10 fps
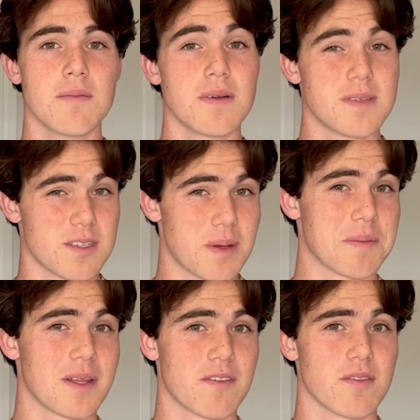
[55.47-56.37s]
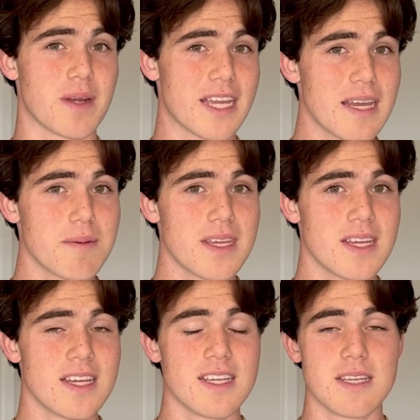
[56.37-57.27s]
But despite playing for Miami,
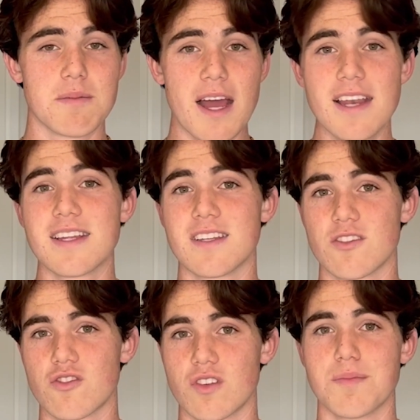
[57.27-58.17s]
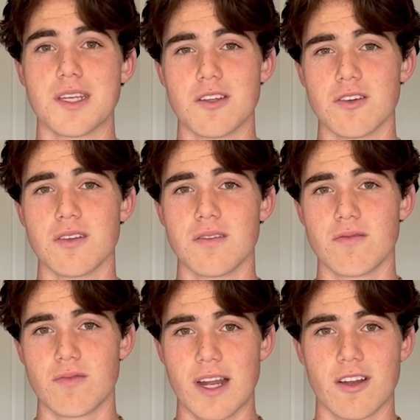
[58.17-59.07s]
he had an extremely good
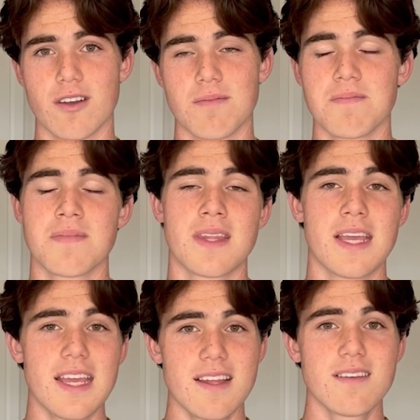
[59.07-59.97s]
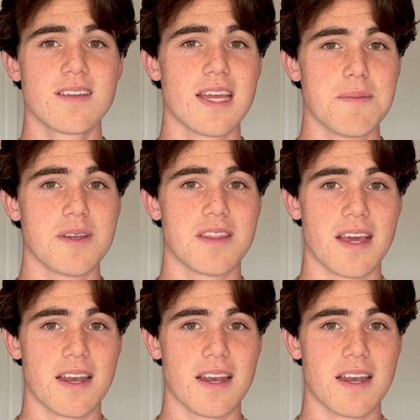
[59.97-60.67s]
record, and came into the